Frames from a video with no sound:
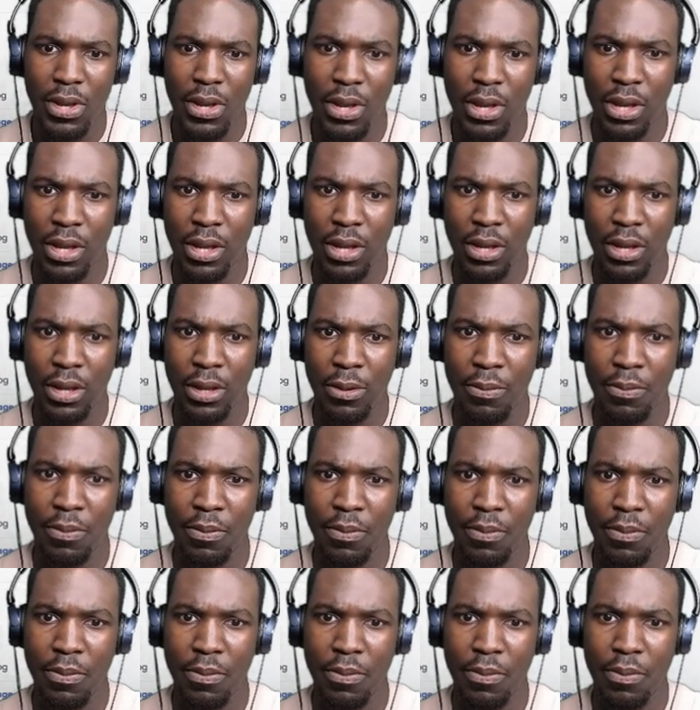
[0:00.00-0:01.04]

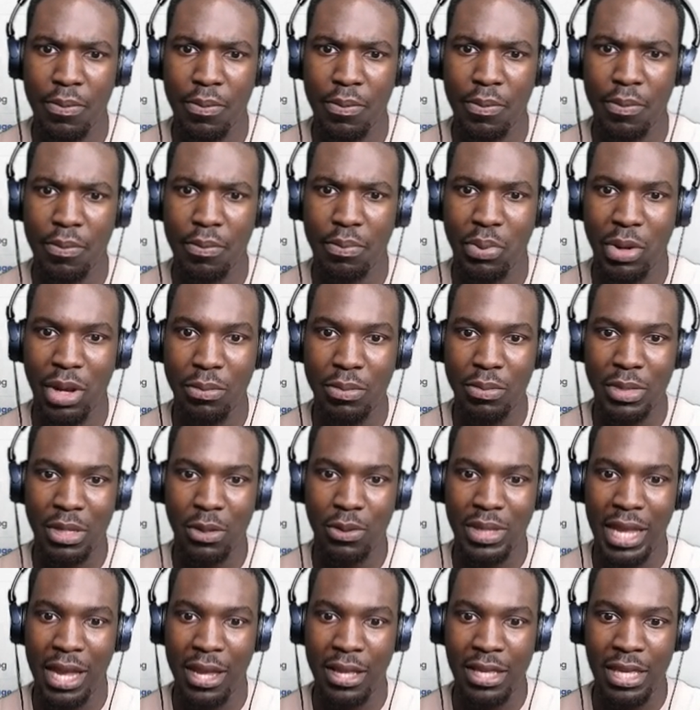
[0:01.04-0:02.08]
But I'm
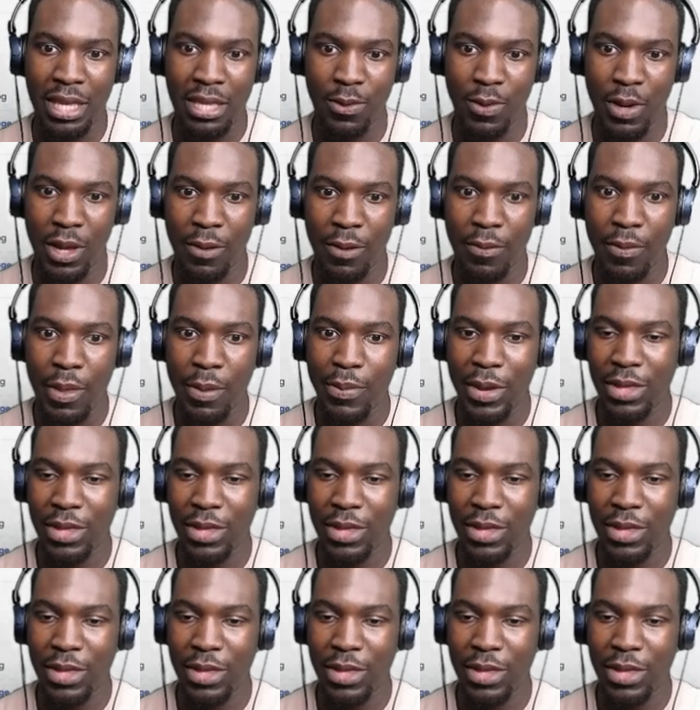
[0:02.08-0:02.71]
still down anyway.